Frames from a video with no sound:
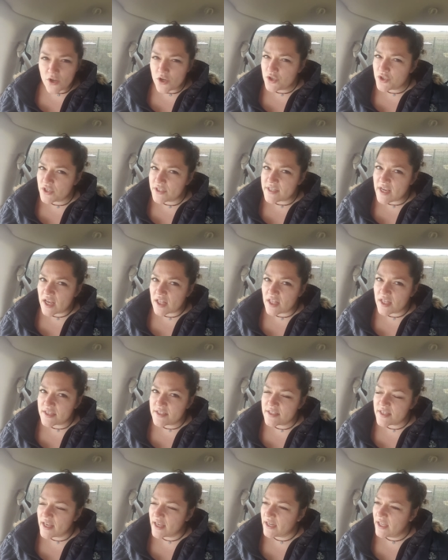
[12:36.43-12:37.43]
to tell
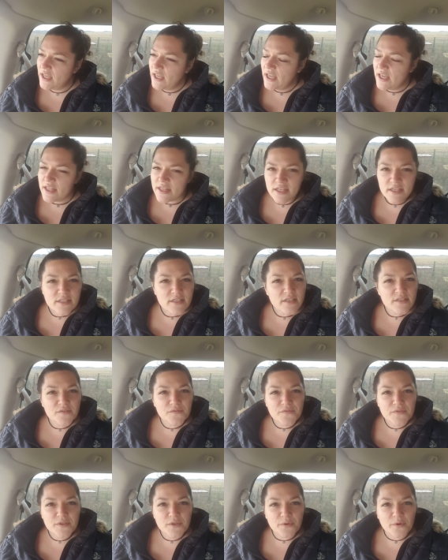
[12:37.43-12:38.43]
us that this
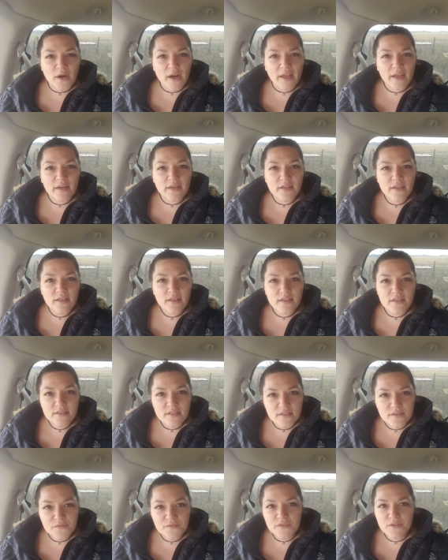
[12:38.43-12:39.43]
doesn't feel right,
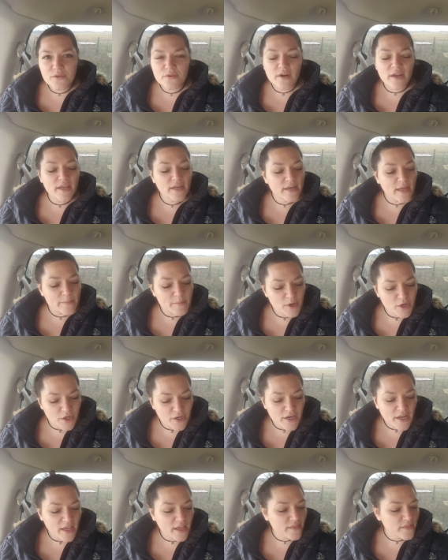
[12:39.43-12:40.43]
and I'm
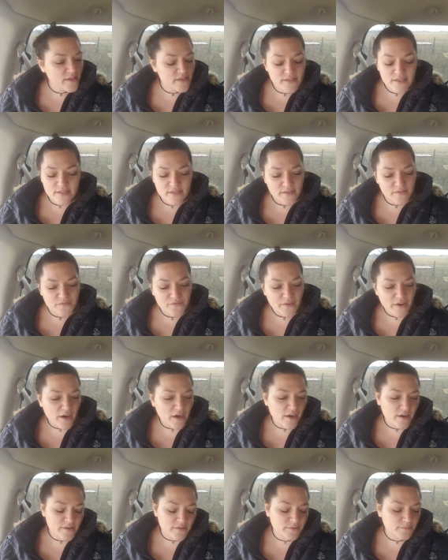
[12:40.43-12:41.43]
hurting, and this isn't
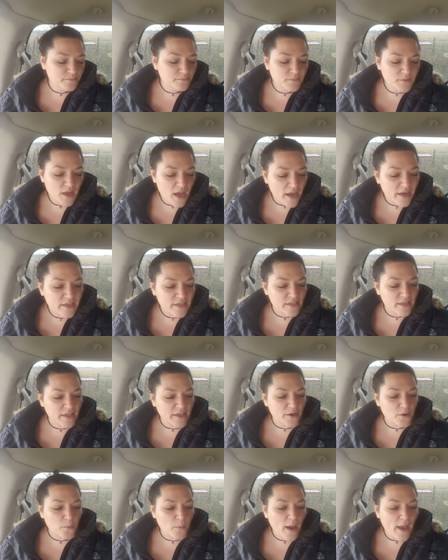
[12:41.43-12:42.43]
fair, and I need to
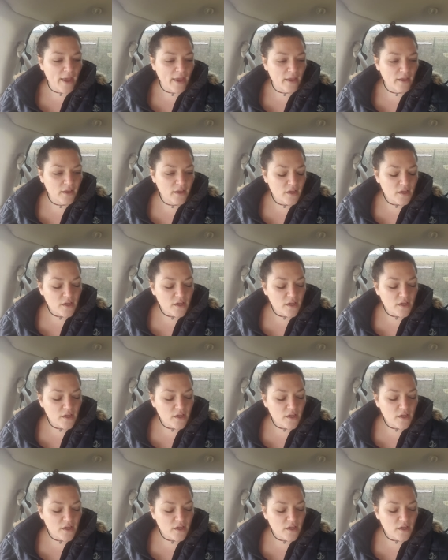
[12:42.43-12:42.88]
get away.